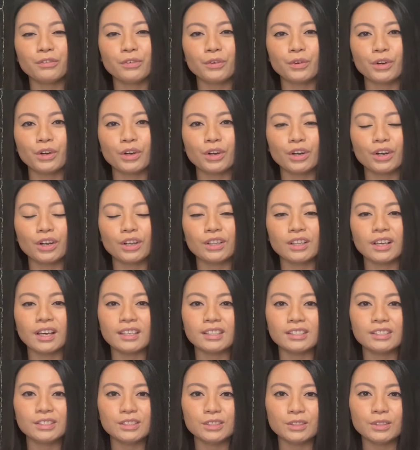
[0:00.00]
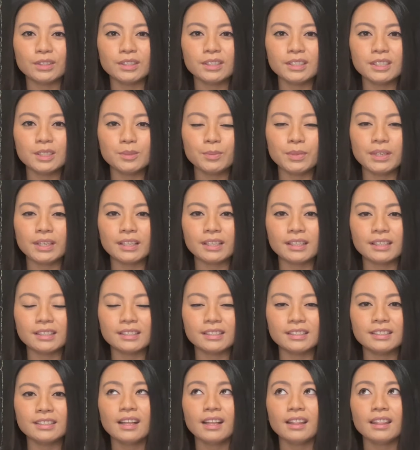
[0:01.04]
for a lot of students
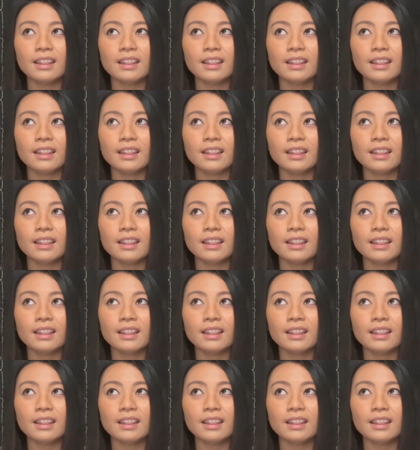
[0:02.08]
because